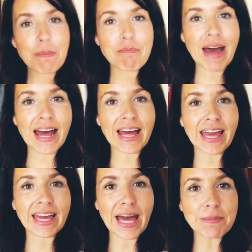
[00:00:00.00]

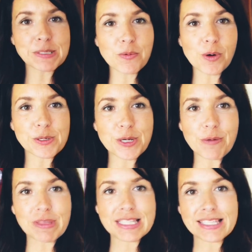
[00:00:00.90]
my capsule
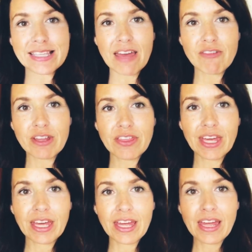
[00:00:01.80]
wardrobe. This is
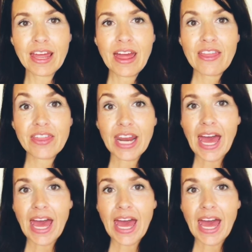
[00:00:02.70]
everything that I